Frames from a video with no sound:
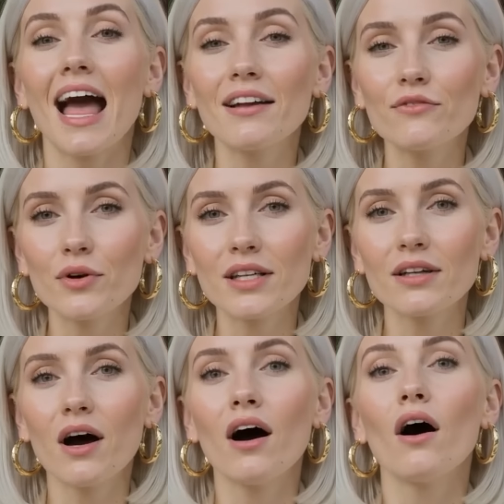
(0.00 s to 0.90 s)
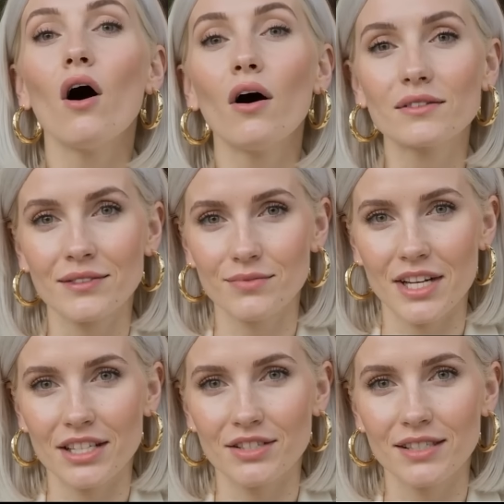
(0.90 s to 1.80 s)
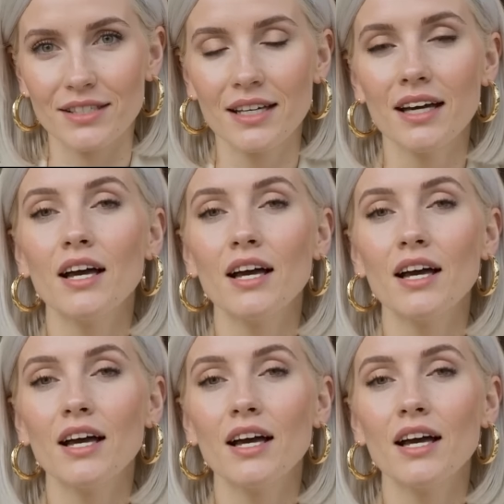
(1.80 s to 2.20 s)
California law also changes.